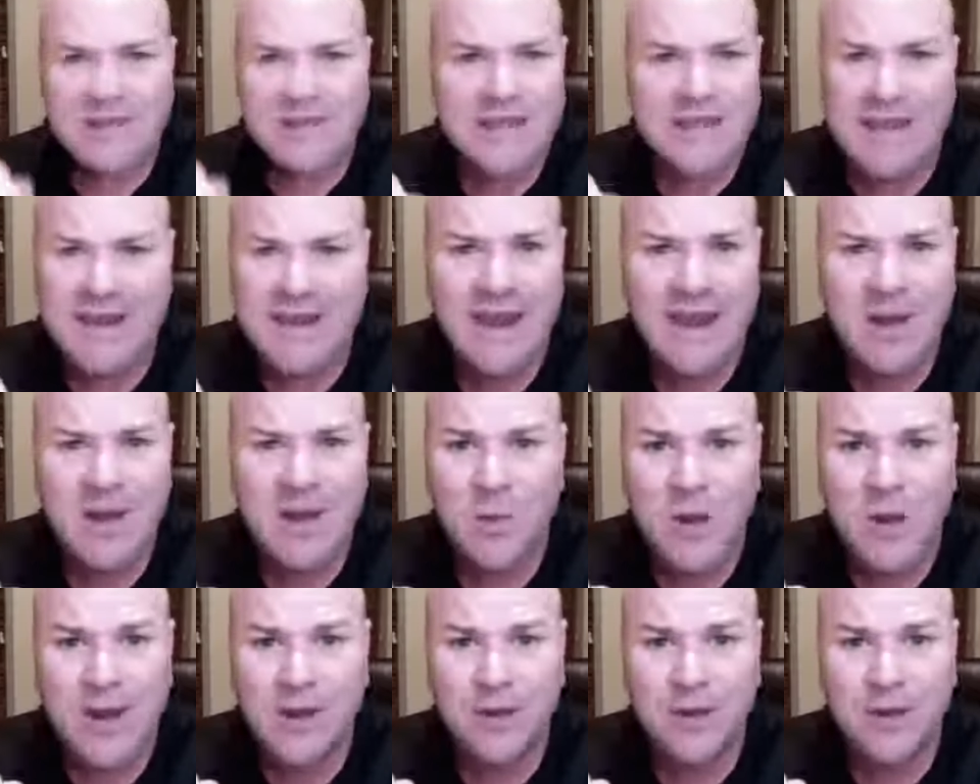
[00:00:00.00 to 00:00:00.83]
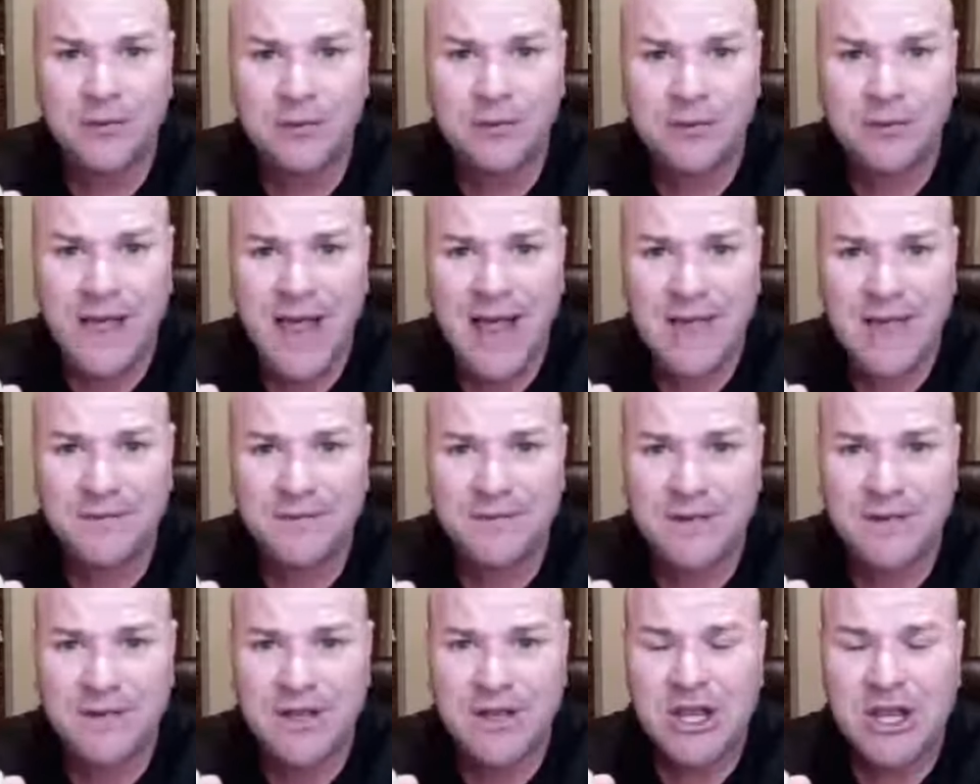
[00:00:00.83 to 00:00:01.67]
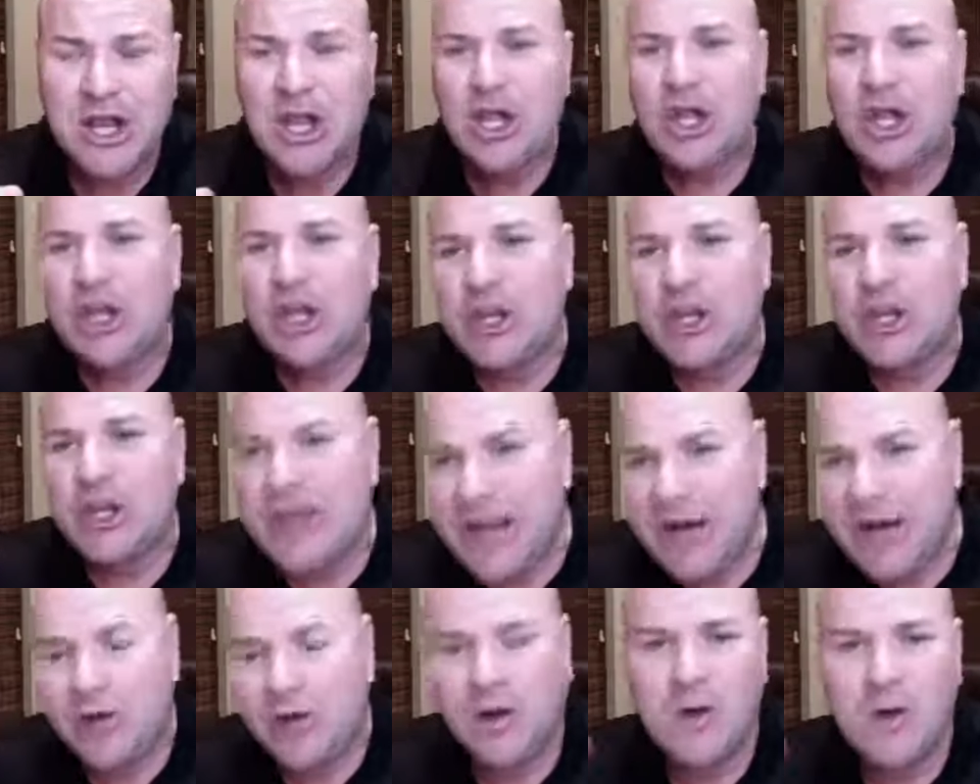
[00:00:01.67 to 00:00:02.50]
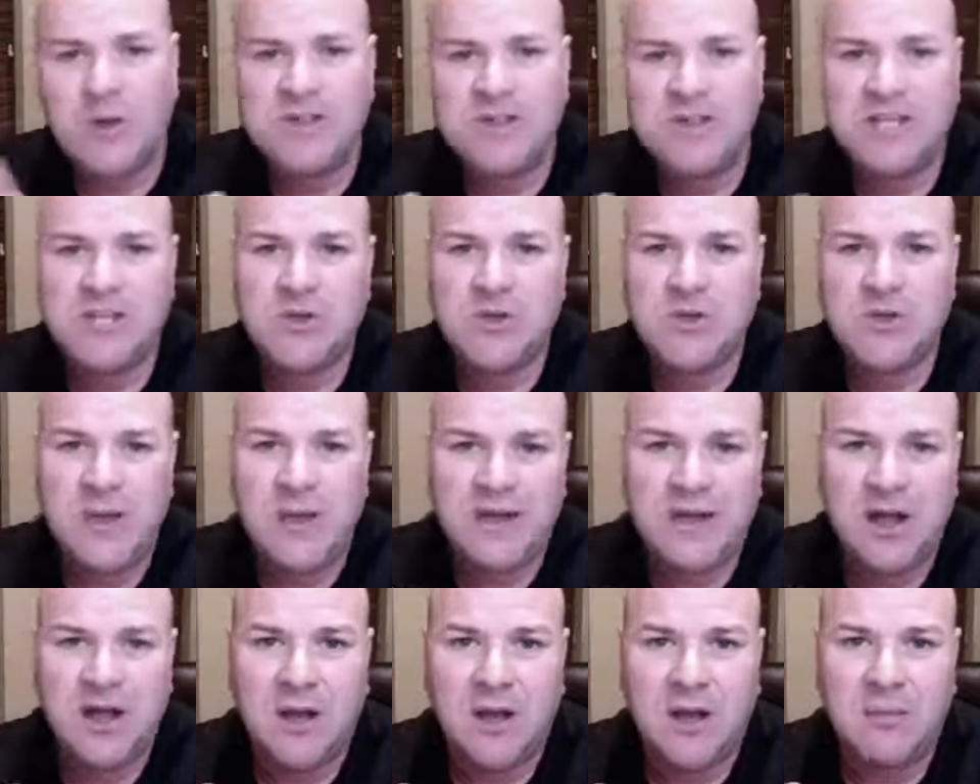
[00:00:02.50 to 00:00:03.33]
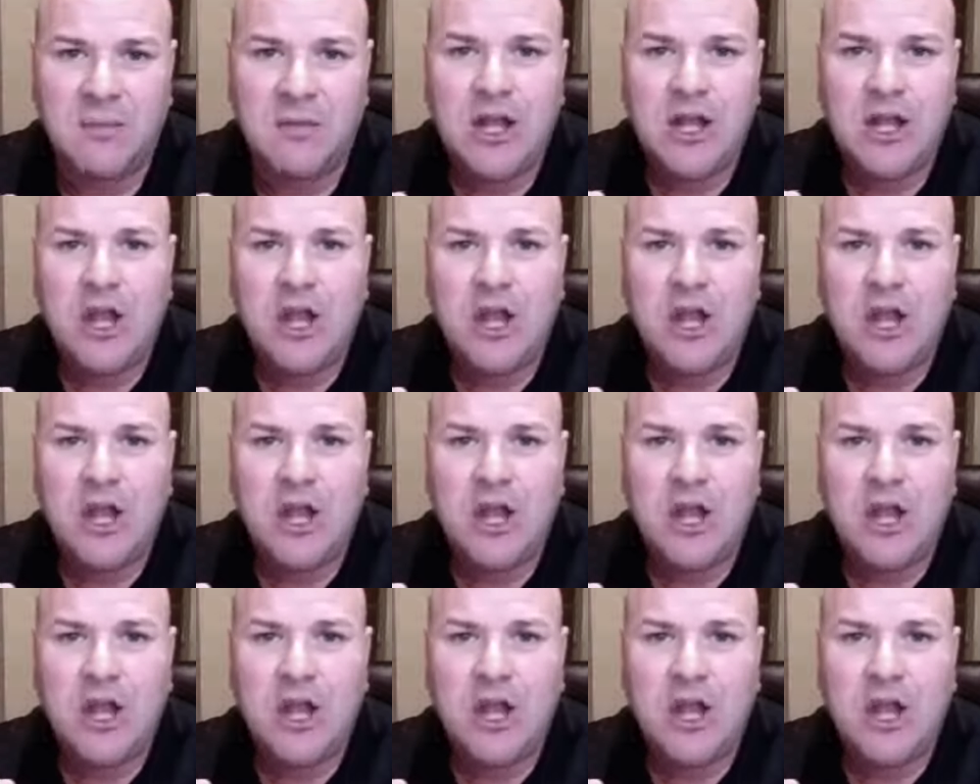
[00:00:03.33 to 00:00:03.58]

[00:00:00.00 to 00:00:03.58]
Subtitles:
It ain't a way to go through life. You need to create residual income.